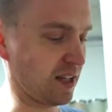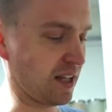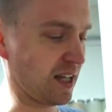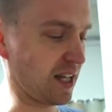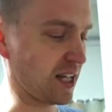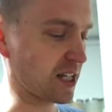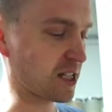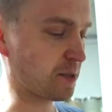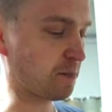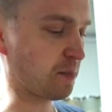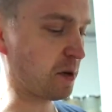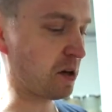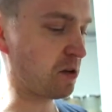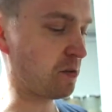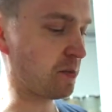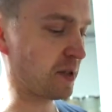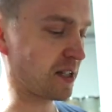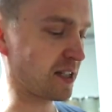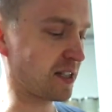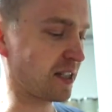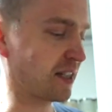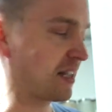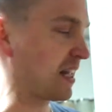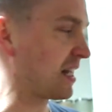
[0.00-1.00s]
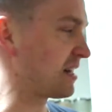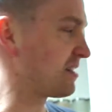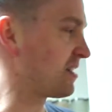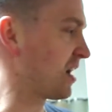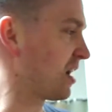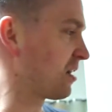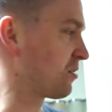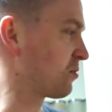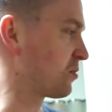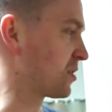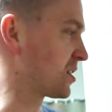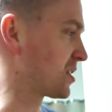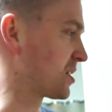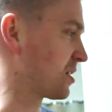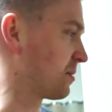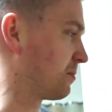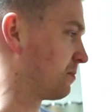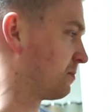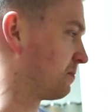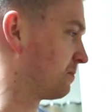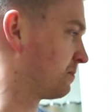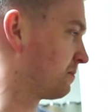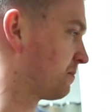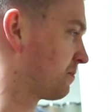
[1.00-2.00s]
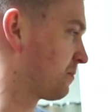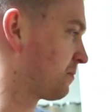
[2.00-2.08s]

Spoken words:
experiments they done with some